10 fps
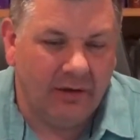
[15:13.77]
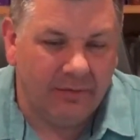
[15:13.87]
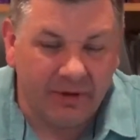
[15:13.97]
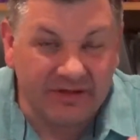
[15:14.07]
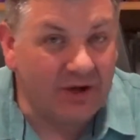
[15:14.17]

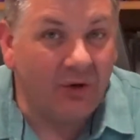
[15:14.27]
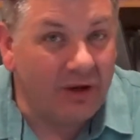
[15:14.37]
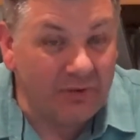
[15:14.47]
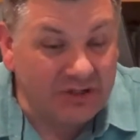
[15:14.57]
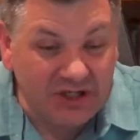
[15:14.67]
But it's
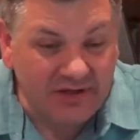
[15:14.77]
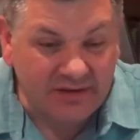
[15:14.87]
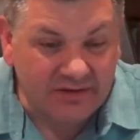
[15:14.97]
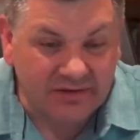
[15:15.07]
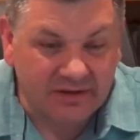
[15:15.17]
only with
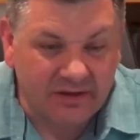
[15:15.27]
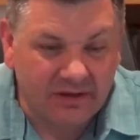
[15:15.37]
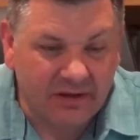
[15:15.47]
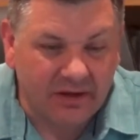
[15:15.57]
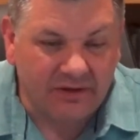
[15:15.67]
Jesus.
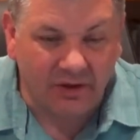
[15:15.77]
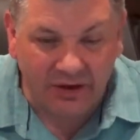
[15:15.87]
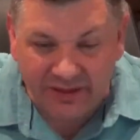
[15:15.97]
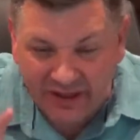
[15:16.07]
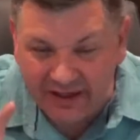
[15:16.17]
The
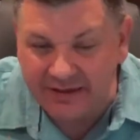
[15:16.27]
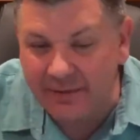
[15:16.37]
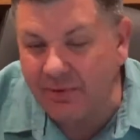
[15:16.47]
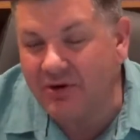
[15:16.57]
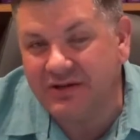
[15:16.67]
only thing a
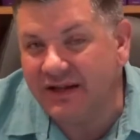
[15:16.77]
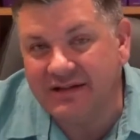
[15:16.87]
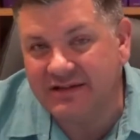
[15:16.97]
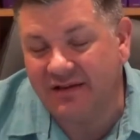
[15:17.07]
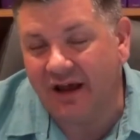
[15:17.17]
dead person
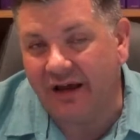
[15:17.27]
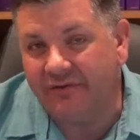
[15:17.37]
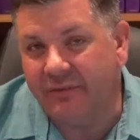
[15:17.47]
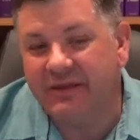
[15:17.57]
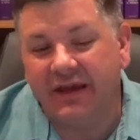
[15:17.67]
needs is life.
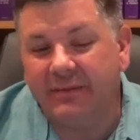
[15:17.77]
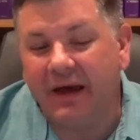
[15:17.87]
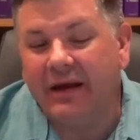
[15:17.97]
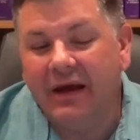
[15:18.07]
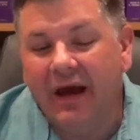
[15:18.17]
I mean, think
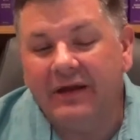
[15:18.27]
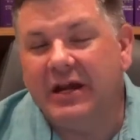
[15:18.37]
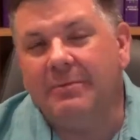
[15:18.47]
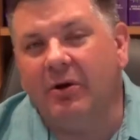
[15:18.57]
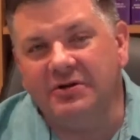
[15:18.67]
about it. A
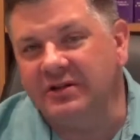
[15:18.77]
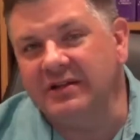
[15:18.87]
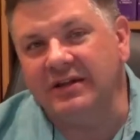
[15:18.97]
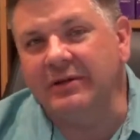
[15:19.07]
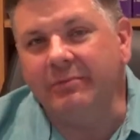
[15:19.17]
dead person
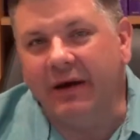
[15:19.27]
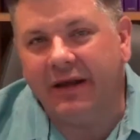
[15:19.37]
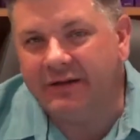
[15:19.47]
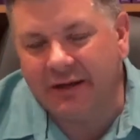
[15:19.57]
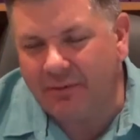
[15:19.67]
doesn't need
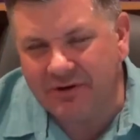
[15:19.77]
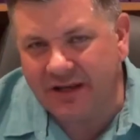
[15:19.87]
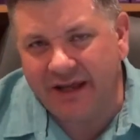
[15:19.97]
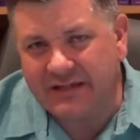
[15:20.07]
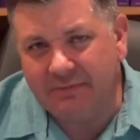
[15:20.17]
money. A dead person
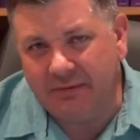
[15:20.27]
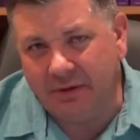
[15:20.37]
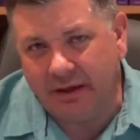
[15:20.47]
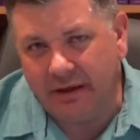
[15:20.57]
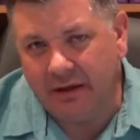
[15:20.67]
can't spend
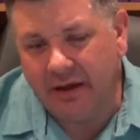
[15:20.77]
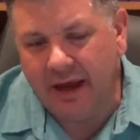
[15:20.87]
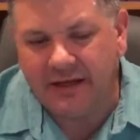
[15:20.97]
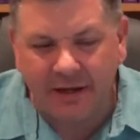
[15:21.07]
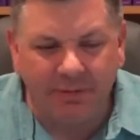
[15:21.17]
money.
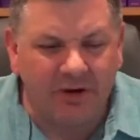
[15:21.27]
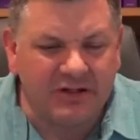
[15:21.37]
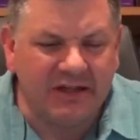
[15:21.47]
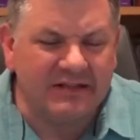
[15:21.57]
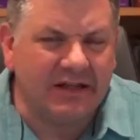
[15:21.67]
A dead
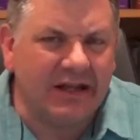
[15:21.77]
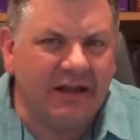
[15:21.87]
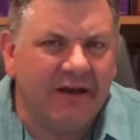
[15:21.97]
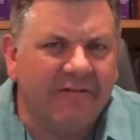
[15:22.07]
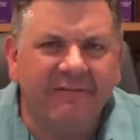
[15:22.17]
person doesn't
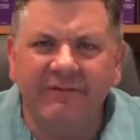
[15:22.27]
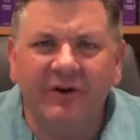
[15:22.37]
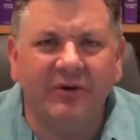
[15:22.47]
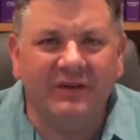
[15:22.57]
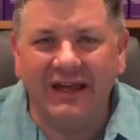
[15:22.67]
need
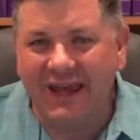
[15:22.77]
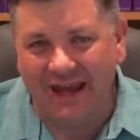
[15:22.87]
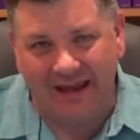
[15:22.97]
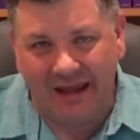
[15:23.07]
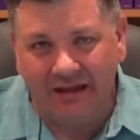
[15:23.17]
food. They
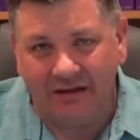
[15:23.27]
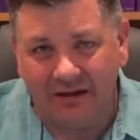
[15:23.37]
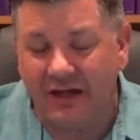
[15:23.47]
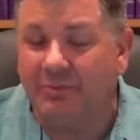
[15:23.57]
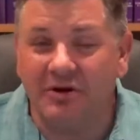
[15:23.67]
can't eat. A
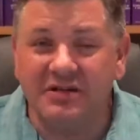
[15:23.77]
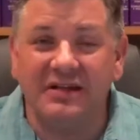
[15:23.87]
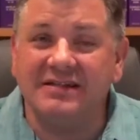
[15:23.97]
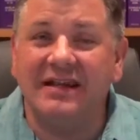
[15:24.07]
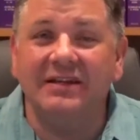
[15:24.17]
dead person
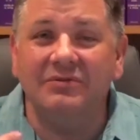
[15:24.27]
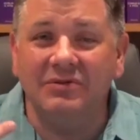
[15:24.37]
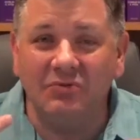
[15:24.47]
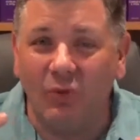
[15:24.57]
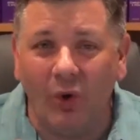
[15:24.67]
doesn't need
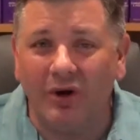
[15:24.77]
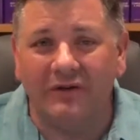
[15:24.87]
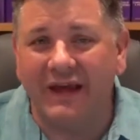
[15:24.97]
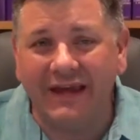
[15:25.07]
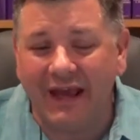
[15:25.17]
water.
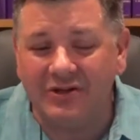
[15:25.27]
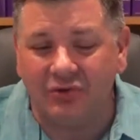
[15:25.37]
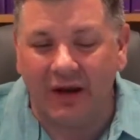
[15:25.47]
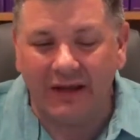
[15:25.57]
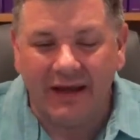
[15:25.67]
They can't
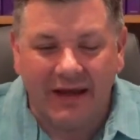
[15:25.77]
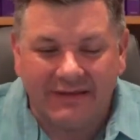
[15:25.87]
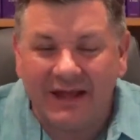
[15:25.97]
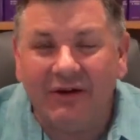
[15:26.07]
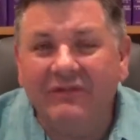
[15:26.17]
drink.
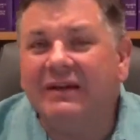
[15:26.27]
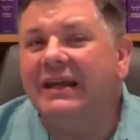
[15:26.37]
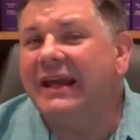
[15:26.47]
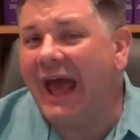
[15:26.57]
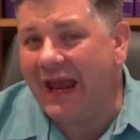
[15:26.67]
They don't even
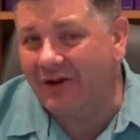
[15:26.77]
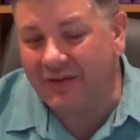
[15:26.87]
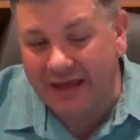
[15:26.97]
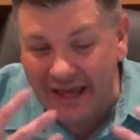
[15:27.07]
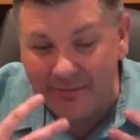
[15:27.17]
need air.
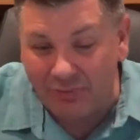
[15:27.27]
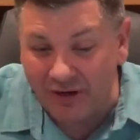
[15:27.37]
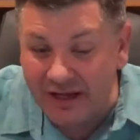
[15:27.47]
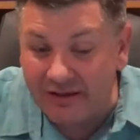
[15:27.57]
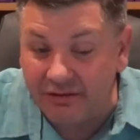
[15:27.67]
They can't
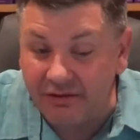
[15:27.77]
breathe.